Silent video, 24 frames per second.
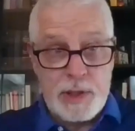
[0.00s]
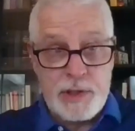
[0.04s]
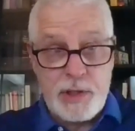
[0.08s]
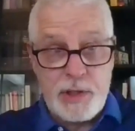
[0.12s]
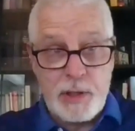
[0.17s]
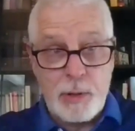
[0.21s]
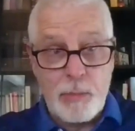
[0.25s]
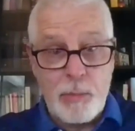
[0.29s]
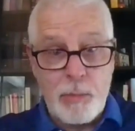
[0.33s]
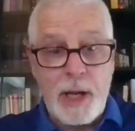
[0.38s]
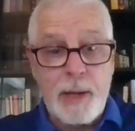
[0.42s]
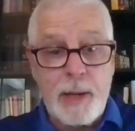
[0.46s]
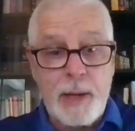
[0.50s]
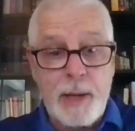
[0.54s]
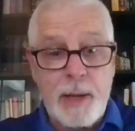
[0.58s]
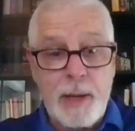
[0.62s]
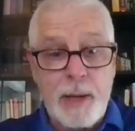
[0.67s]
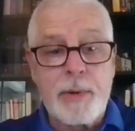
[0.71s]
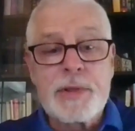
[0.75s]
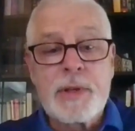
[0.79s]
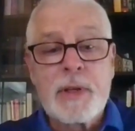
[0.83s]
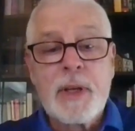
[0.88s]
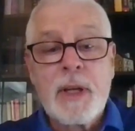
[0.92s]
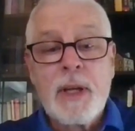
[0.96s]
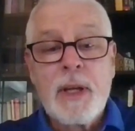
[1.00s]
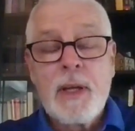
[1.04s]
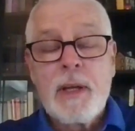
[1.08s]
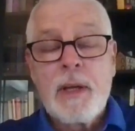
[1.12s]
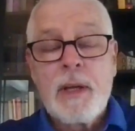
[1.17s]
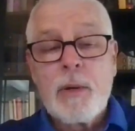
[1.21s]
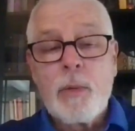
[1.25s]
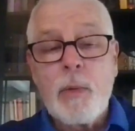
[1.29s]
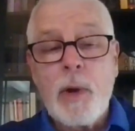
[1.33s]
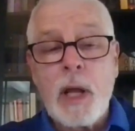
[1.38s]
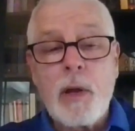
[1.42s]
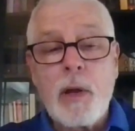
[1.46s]
windshield wipers,
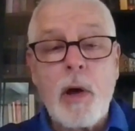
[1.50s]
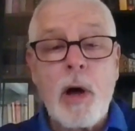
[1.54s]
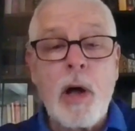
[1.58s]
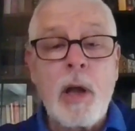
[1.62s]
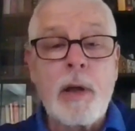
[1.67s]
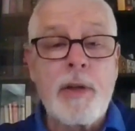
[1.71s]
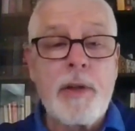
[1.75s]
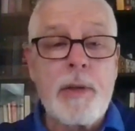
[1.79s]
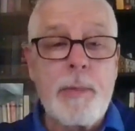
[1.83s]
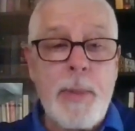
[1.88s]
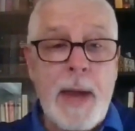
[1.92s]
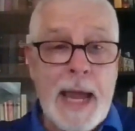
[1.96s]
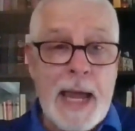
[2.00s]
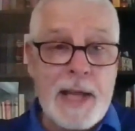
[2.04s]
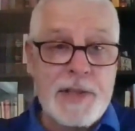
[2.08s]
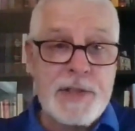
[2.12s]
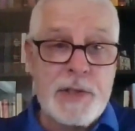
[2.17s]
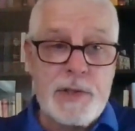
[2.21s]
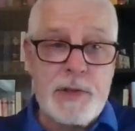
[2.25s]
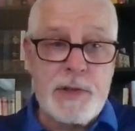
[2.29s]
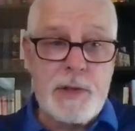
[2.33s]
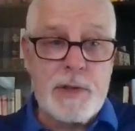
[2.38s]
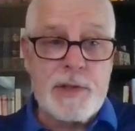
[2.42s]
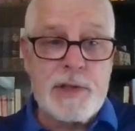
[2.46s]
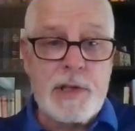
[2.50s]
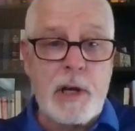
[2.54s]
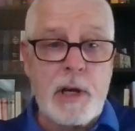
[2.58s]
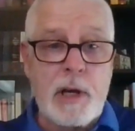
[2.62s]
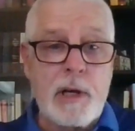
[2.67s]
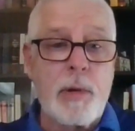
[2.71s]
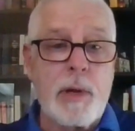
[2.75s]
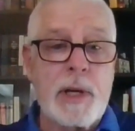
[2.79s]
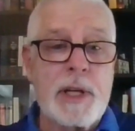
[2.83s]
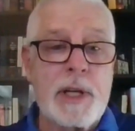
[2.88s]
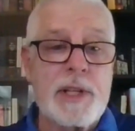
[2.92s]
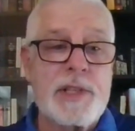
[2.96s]
while all of the passengers
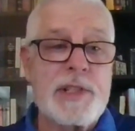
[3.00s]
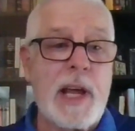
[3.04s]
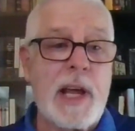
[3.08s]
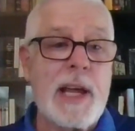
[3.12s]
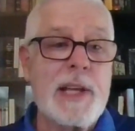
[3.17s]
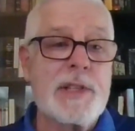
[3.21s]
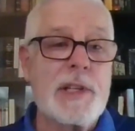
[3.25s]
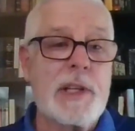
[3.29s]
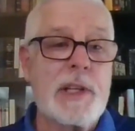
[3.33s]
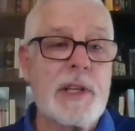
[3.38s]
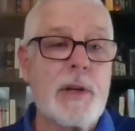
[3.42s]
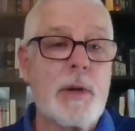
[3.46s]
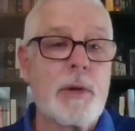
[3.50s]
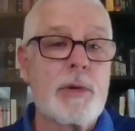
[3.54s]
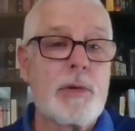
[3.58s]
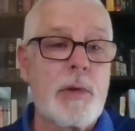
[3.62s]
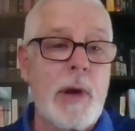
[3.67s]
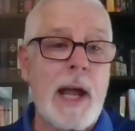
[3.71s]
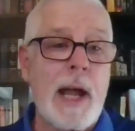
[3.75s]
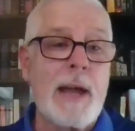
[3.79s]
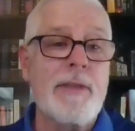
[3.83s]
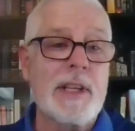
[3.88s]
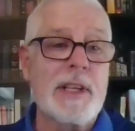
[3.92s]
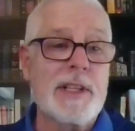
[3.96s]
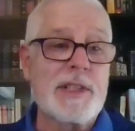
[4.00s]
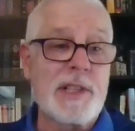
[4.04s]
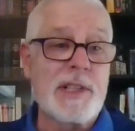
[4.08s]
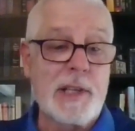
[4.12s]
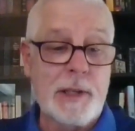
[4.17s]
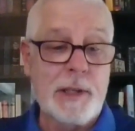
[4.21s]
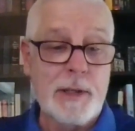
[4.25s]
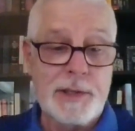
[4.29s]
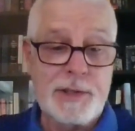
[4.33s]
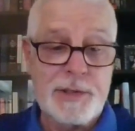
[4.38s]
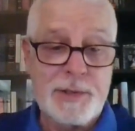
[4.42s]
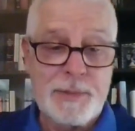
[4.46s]
are criticizing your driving
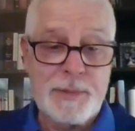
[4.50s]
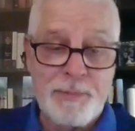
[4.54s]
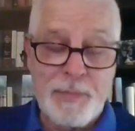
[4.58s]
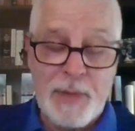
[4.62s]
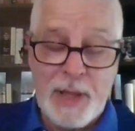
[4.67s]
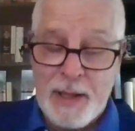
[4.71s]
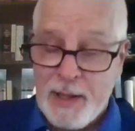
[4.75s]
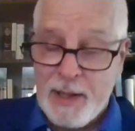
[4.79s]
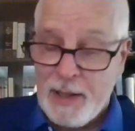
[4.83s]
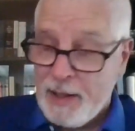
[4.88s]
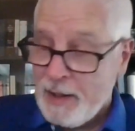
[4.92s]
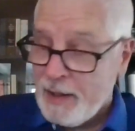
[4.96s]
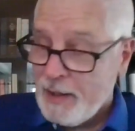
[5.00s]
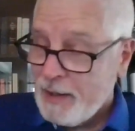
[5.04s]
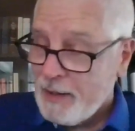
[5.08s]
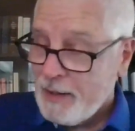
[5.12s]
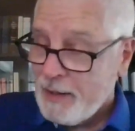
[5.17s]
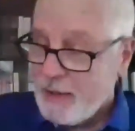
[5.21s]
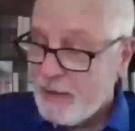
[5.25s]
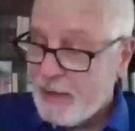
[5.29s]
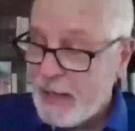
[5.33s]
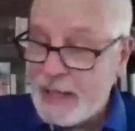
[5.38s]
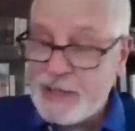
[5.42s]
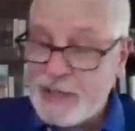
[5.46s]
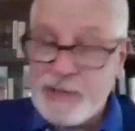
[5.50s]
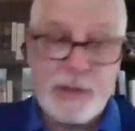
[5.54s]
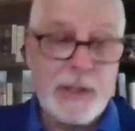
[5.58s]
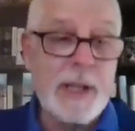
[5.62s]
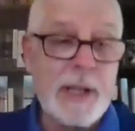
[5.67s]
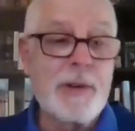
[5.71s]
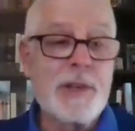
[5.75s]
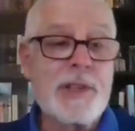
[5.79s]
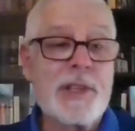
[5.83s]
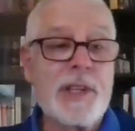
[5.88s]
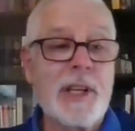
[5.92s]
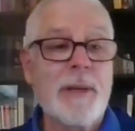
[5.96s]
skills. That's
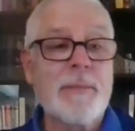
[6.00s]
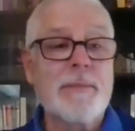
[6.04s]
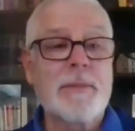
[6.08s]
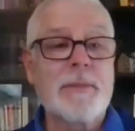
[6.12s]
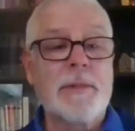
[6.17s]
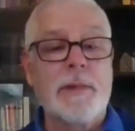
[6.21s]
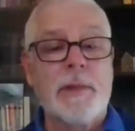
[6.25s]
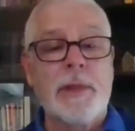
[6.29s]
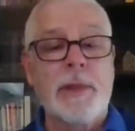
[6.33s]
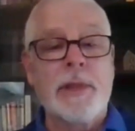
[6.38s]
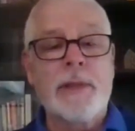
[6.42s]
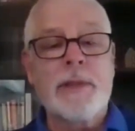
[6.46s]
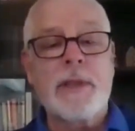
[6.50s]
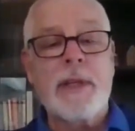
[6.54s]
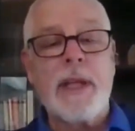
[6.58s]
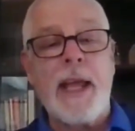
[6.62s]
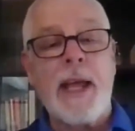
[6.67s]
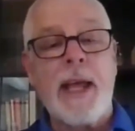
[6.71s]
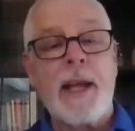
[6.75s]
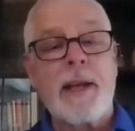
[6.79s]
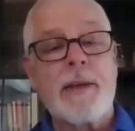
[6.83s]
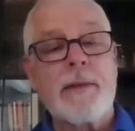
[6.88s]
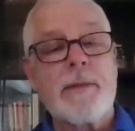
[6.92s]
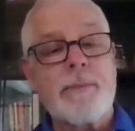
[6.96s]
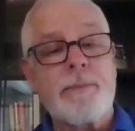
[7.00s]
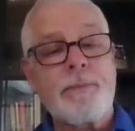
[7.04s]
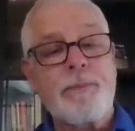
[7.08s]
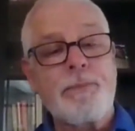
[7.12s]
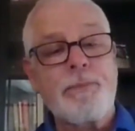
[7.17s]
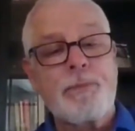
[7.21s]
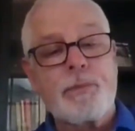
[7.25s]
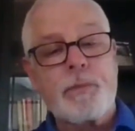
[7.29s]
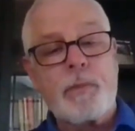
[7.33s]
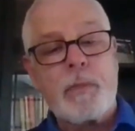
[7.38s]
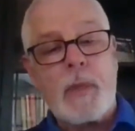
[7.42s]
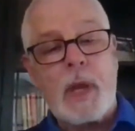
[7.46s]
leadership. And
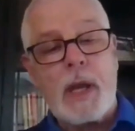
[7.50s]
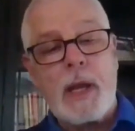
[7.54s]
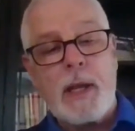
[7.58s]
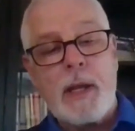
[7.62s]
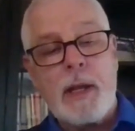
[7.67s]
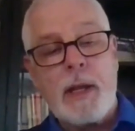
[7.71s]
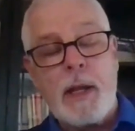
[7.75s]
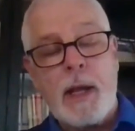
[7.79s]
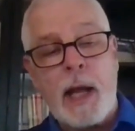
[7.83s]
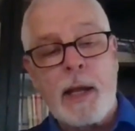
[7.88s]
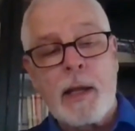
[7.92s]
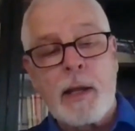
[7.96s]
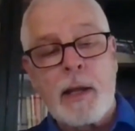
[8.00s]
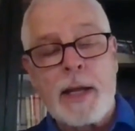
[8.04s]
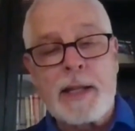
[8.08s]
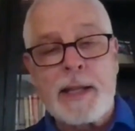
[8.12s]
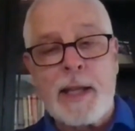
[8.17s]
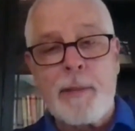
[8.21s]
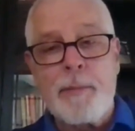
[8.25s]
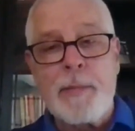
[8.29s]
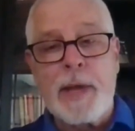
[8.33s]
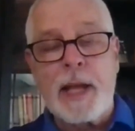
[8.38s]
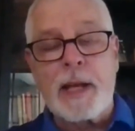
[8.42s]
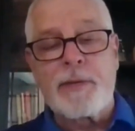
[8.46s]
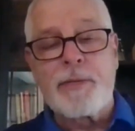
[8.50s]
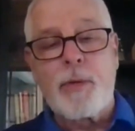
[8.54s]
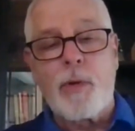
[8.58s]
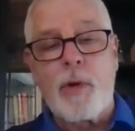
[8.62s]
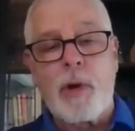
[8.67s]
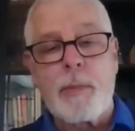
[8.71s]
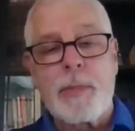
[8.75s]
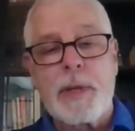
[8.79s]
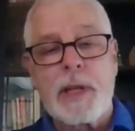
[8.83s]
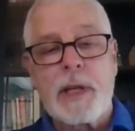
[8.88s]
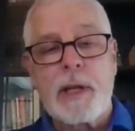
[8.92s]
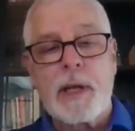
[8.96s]
I like that
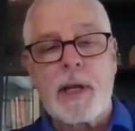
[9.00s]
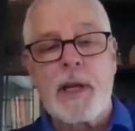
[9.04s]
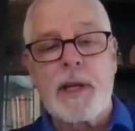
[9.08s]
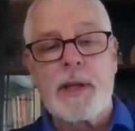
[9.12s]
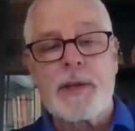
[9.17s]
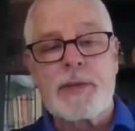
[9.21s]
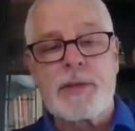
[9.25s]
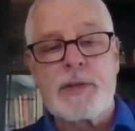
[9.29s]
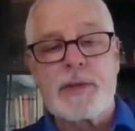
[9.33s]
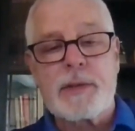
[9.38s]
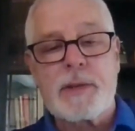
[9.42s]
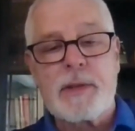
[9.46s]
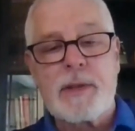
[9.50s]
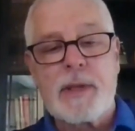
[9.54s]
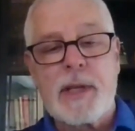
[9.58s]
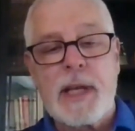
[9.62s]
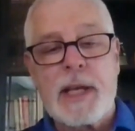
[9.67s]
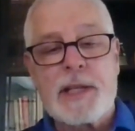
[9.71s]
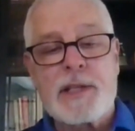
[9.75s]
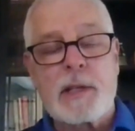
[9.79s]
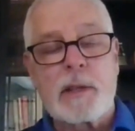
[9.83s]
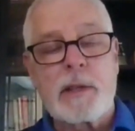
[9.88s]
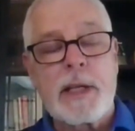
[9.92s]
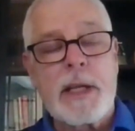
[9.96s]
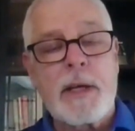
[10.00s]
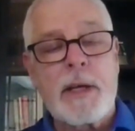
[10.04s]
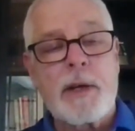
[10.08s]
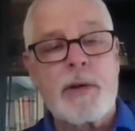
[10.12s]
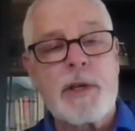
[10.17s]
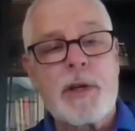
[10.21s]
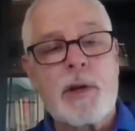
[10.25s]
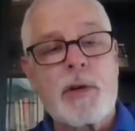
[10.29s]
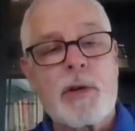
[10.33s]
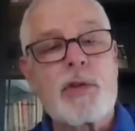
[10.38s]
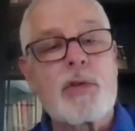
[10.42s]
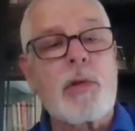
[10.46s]
metaphor because as a
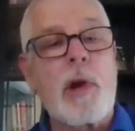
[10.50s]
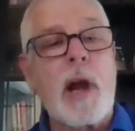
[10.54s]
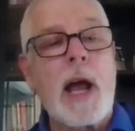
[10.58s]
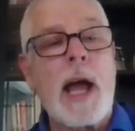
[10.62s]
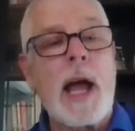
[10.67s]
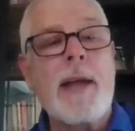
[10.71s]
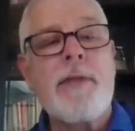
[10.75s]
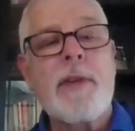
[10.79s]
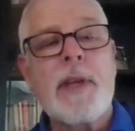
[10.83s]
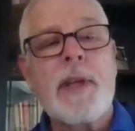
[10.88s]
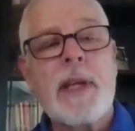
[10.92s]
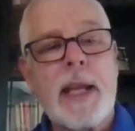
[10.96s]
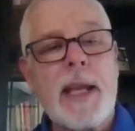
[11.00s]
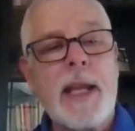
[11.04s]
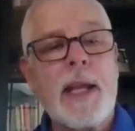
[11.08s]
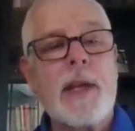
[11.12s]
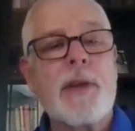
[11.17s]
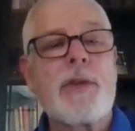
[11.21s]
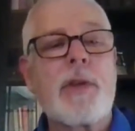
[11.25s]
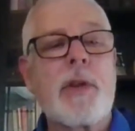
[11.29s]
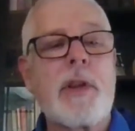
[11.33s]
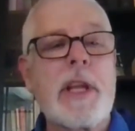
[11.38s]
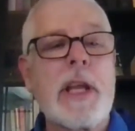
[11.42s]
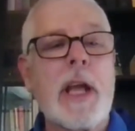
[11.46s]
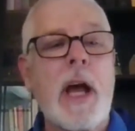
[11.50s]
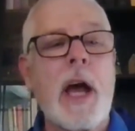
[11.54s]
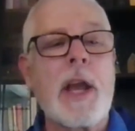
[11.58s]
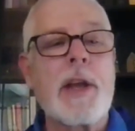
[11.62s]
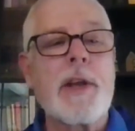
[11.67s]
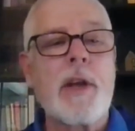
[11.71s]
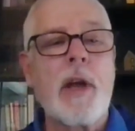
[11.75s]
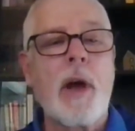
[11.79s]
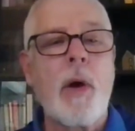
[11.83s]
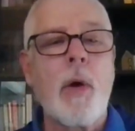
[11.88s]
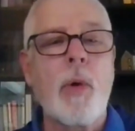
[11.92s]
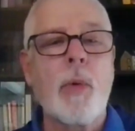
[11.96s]
leader, you're driving into the
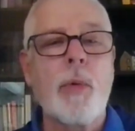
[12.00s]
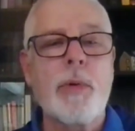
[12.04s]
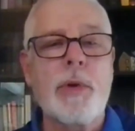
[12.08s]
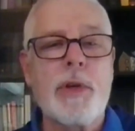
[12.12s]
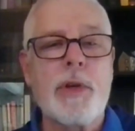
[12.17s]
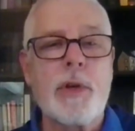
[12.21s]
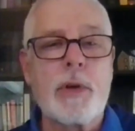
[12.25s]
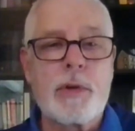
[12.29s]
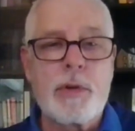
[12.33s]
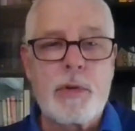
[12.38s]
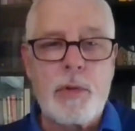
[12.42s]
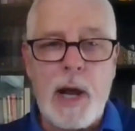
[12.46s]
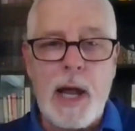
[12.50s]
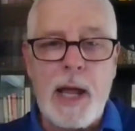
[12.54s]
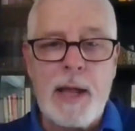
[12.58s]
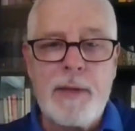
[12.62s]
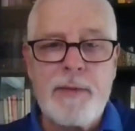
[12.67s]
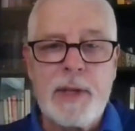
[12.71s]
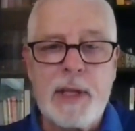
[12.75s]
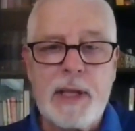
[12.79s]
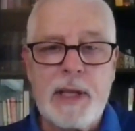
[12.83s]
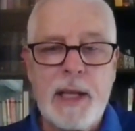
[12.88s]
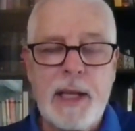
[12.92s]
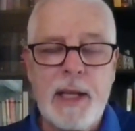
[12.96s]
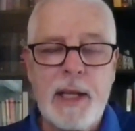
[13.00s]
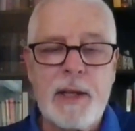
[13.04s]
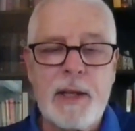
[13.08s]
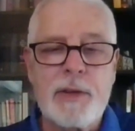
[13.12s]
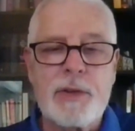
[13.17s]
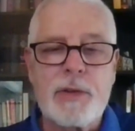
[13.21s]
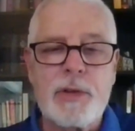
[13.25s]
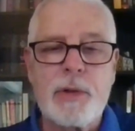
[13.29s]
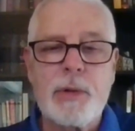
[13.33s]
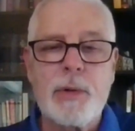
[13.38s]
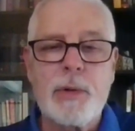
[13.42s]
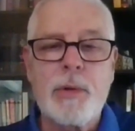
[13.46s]
unknown. You're driving
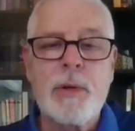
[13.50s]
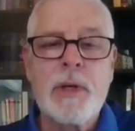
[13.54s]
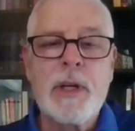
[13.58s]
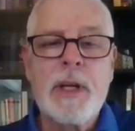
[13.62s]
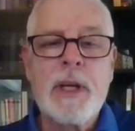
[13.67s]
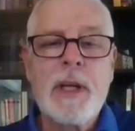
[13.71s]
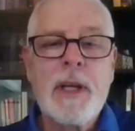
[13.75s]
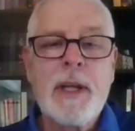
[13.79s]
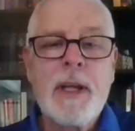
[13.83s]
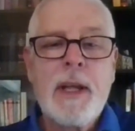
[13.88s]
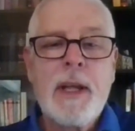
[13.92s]
into